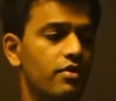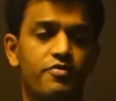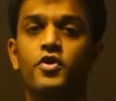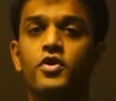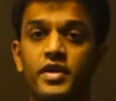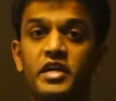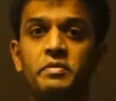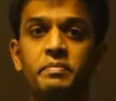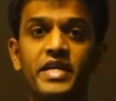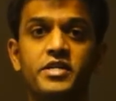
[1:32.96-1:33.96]
If you're an
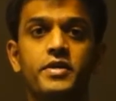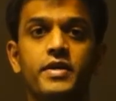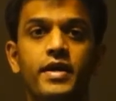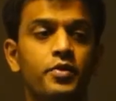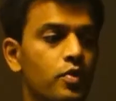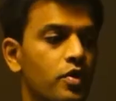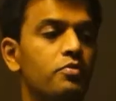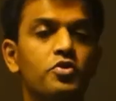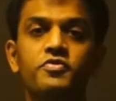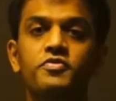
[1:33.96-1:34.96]
intermediate and you
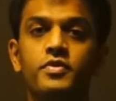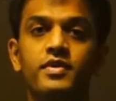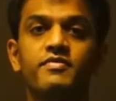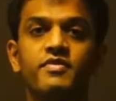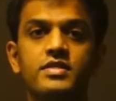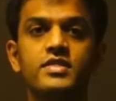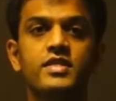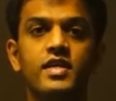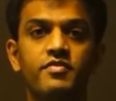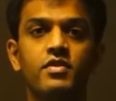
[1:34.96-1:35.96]
want to move to an
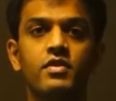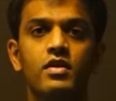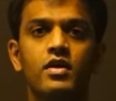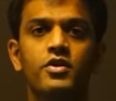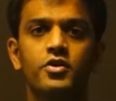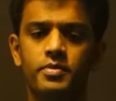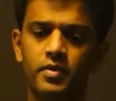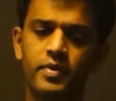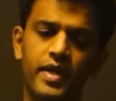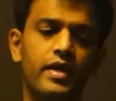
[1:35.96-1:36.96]
advanced level, you
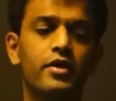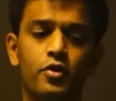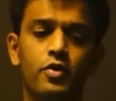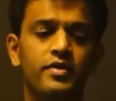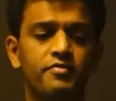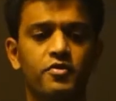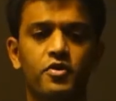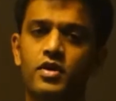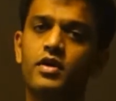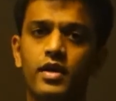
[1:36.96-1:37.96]
probably can go in
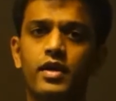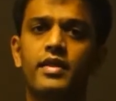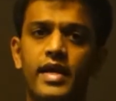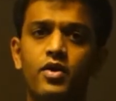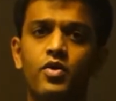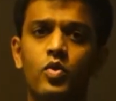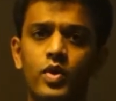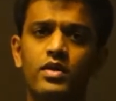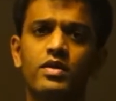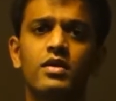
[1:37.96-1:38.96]
for a little narrow
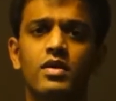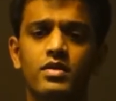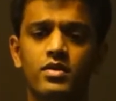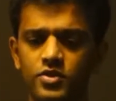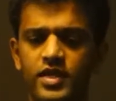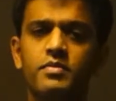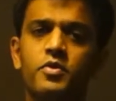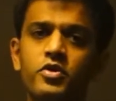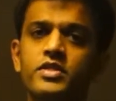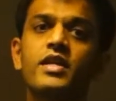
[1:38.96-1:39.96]
one. Those kind of
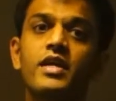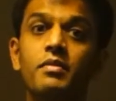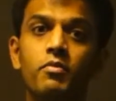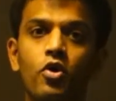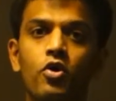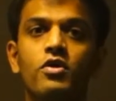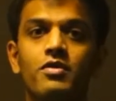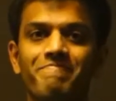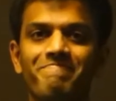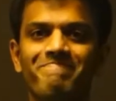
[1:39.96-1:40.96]
boards are a little
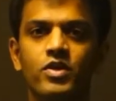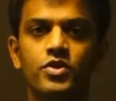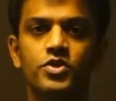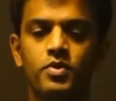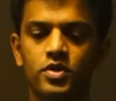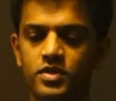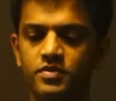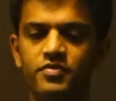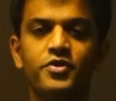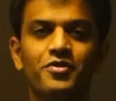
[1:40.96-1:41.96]
more
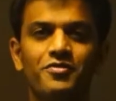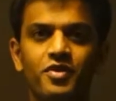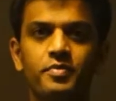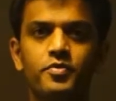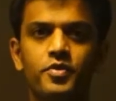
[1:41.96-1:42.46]
responsive to your flip